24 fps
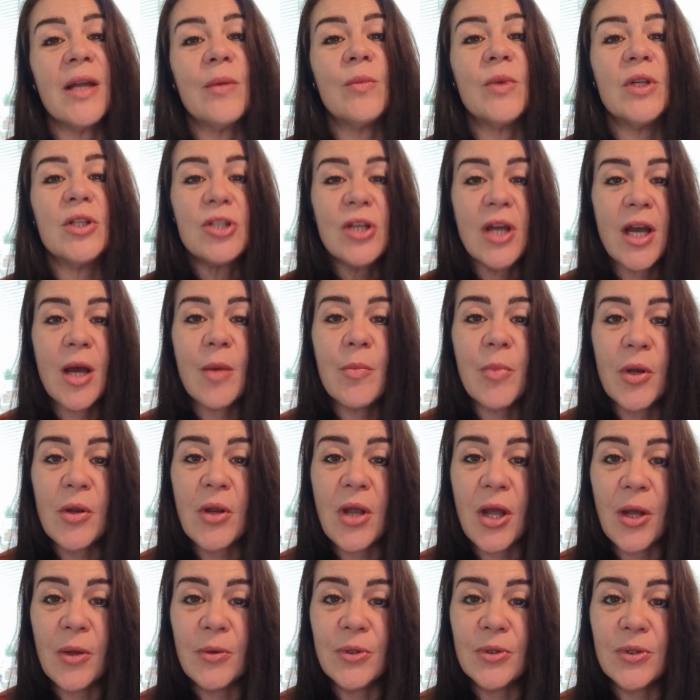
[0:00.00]
and we chat
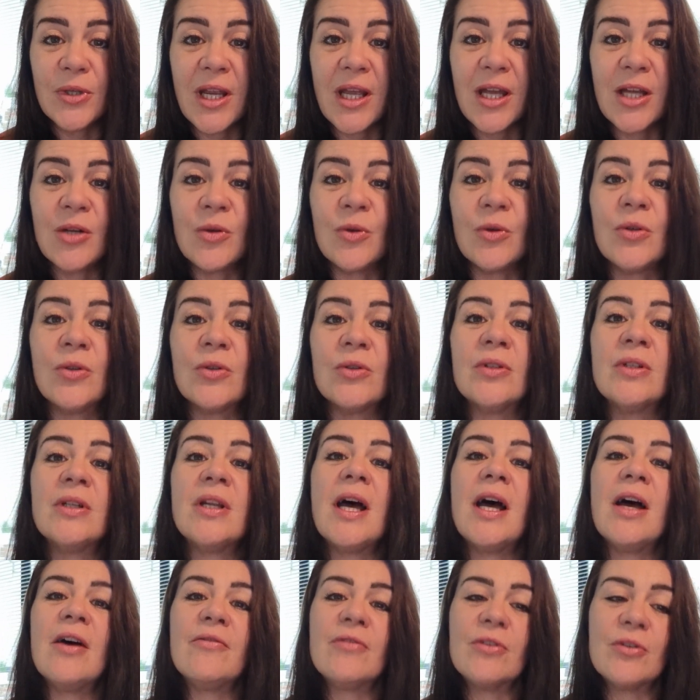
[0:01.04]
about how you're getting
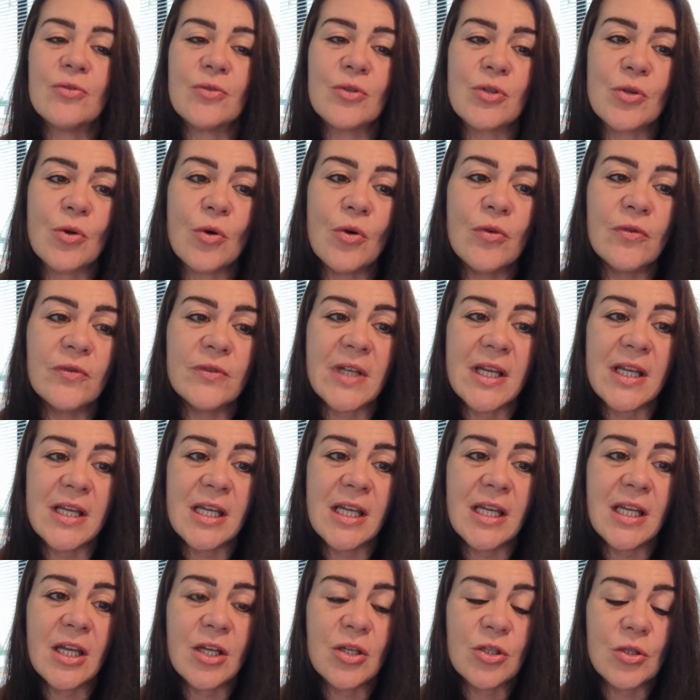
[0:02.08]
on. Have you resolved
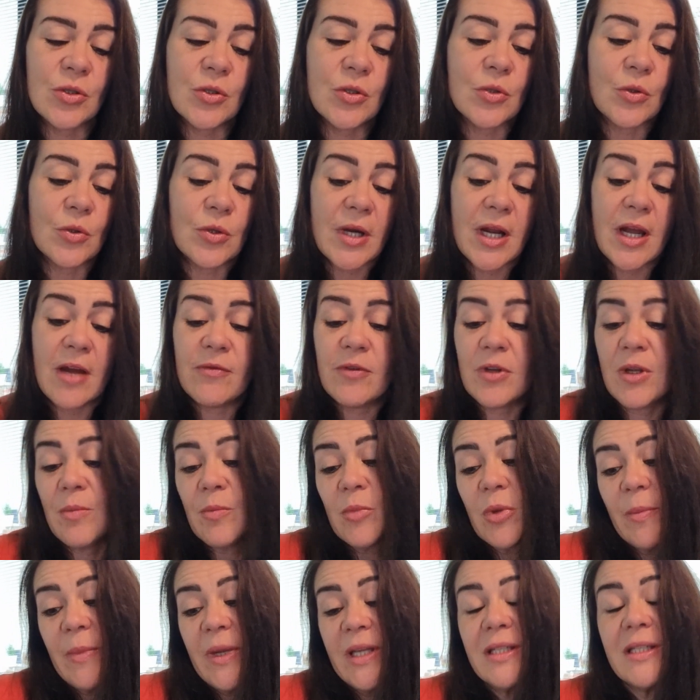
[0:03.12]
any issues or have you
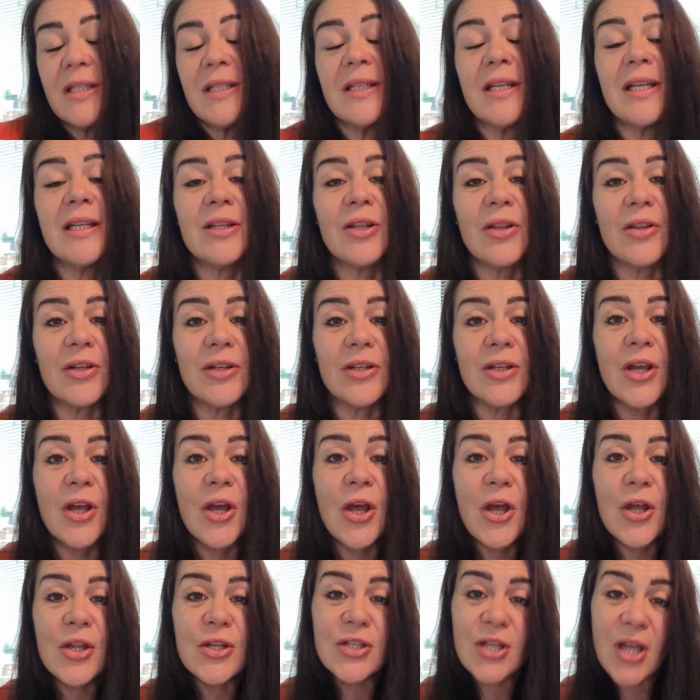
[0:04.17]
implemented anything
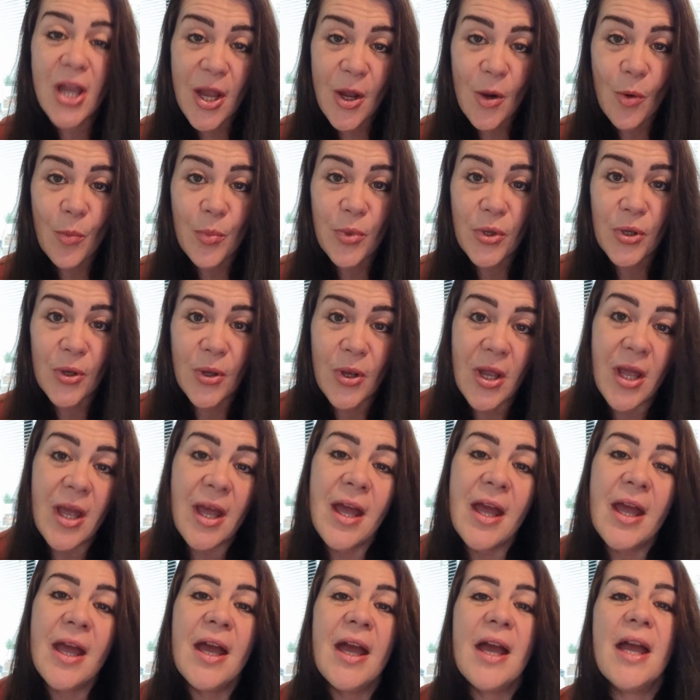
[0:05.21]
to help you?
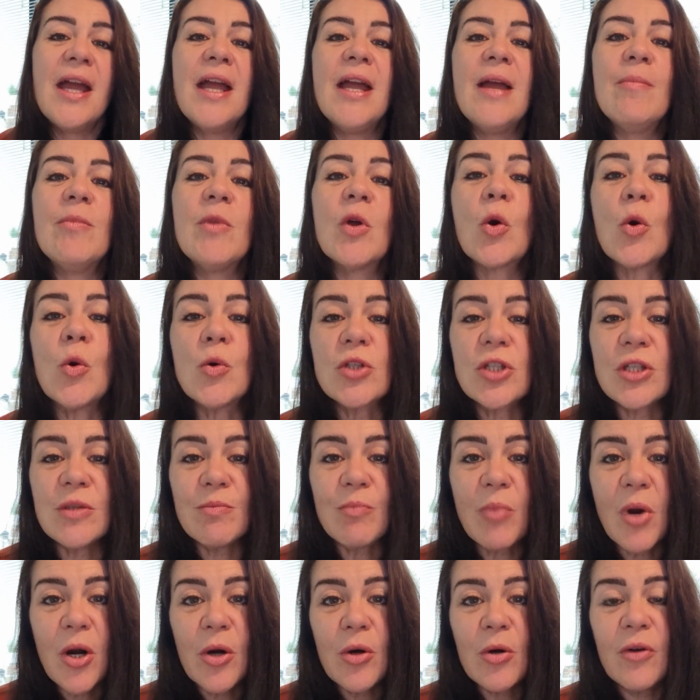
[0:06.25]
The
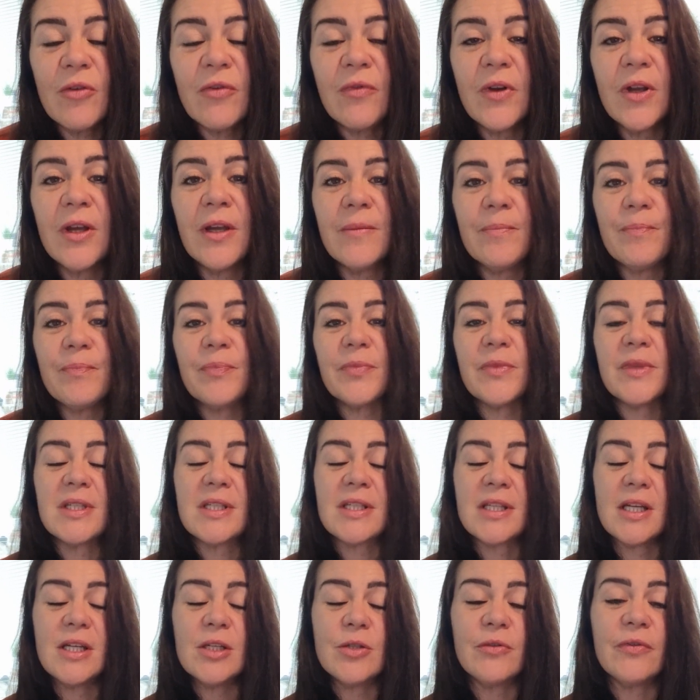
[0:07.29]
coaching part of it,
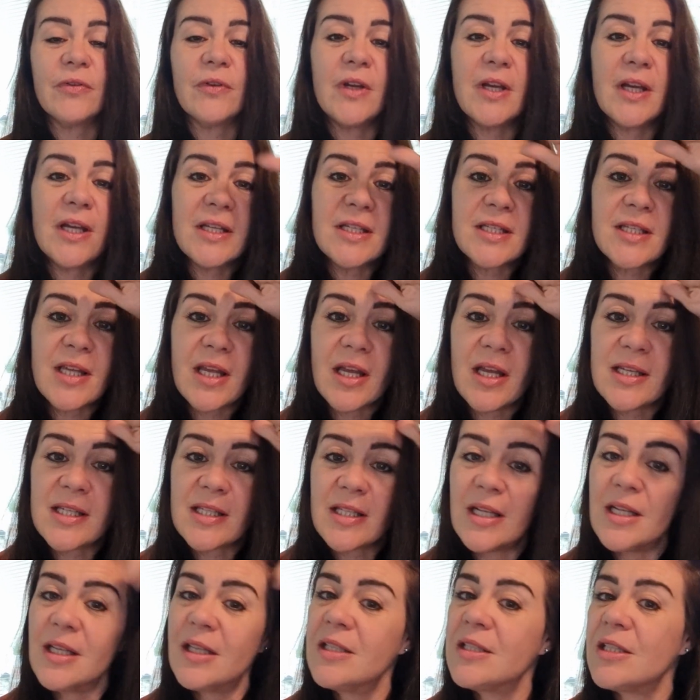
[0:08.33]
side of it, is
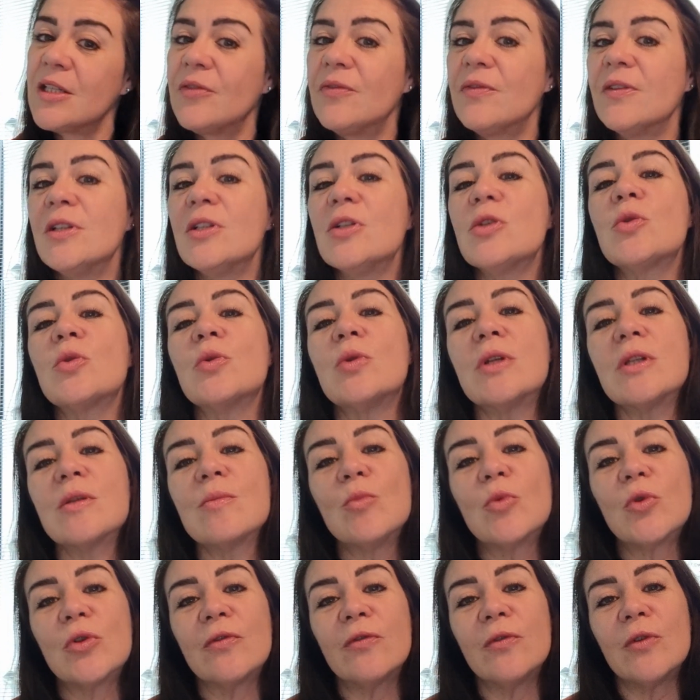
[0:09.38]
slightly different, so
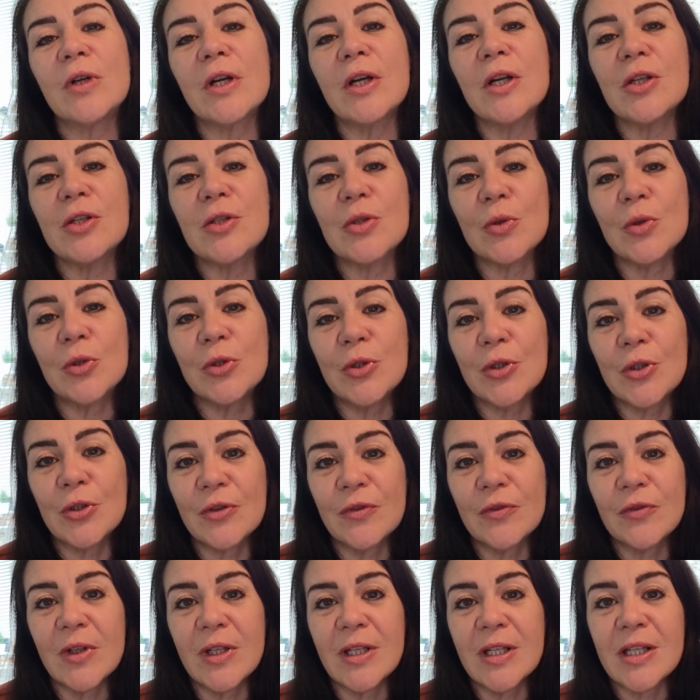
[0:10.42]
it's more focused on
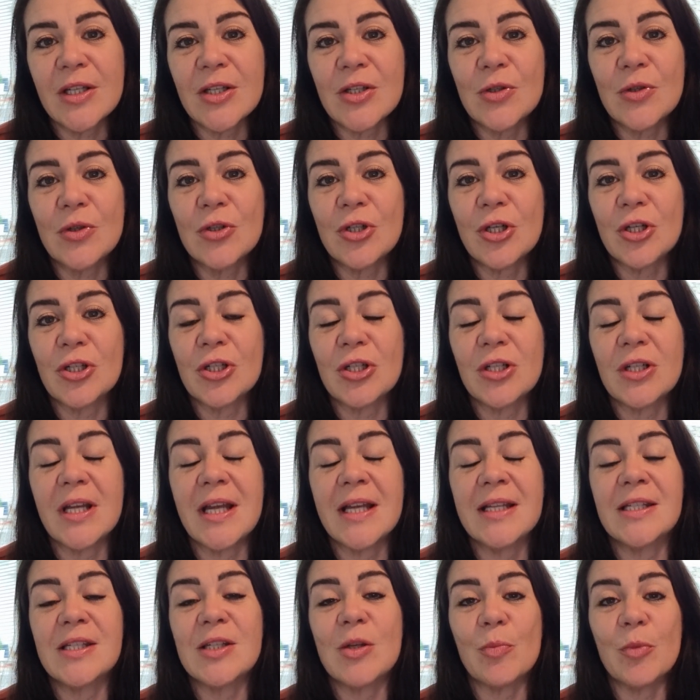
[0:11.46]
your fitness, nutrition
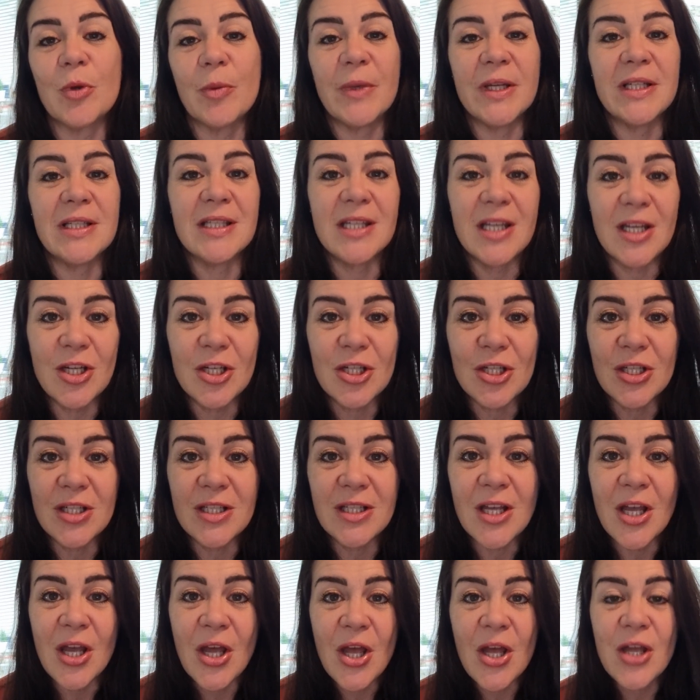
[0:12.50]
and
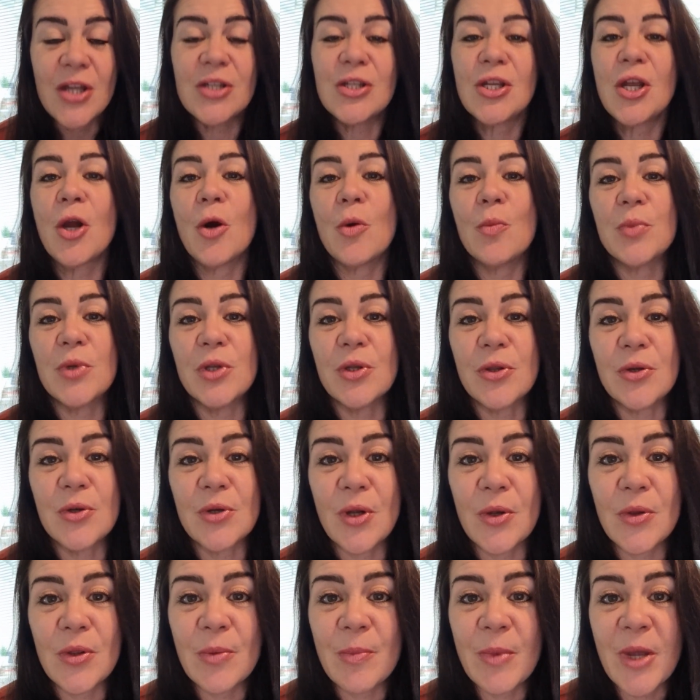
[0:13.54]
supplementation to help you
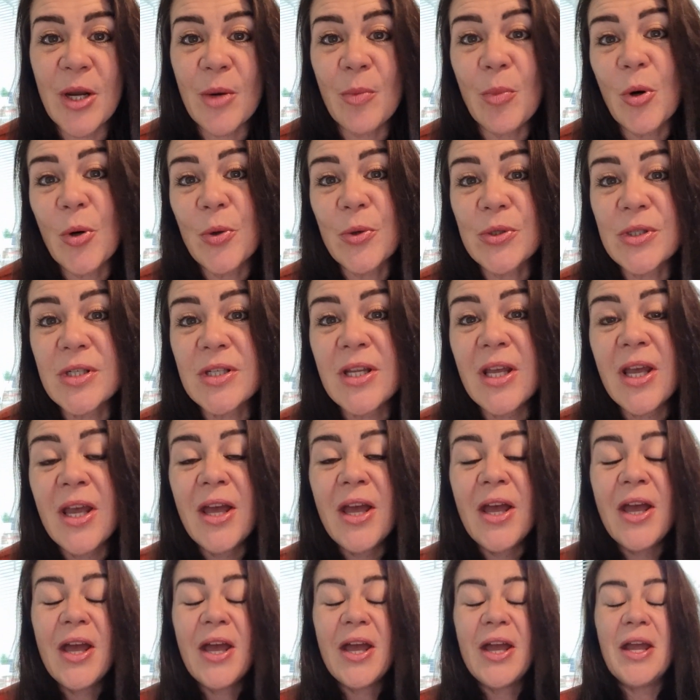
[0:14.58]
throughout the menopause.
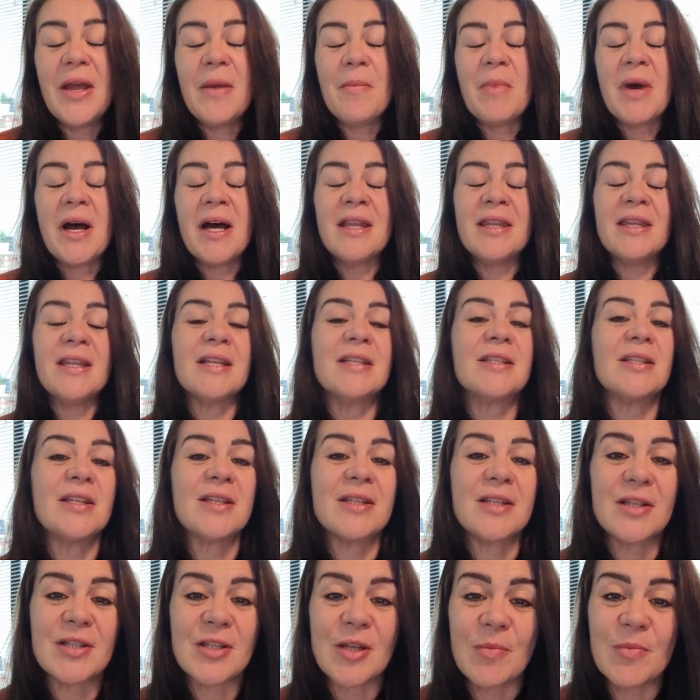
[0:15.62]
And this
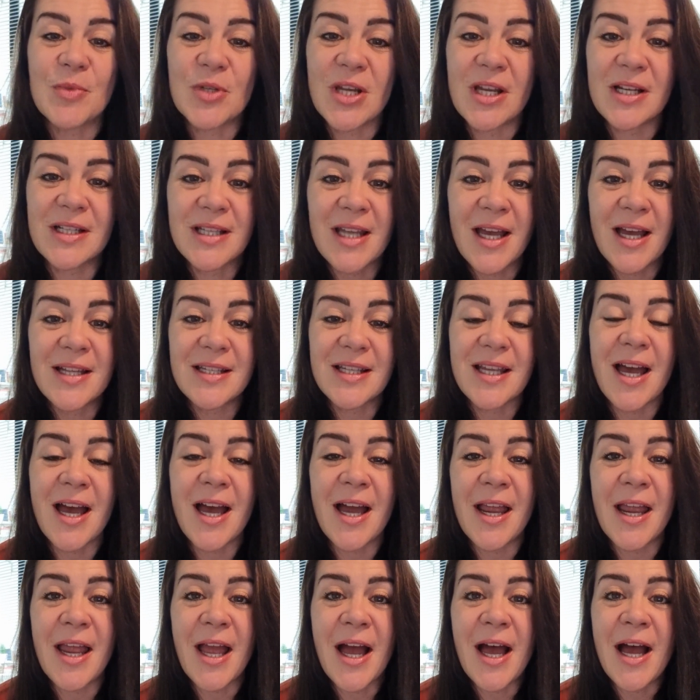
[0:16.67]
is a subject that
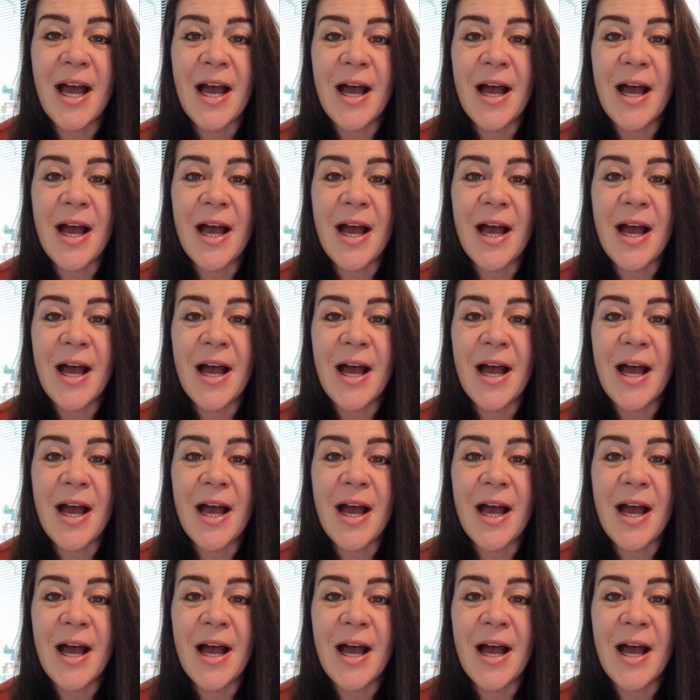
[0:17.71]
I